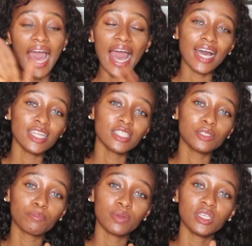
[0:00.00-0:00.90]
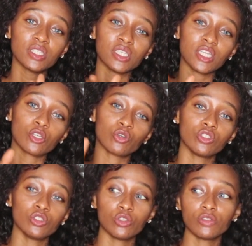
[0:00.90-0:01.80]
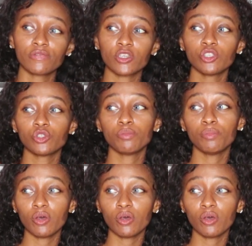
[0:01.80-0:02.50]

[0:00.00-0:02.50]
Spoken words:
and please click on the notification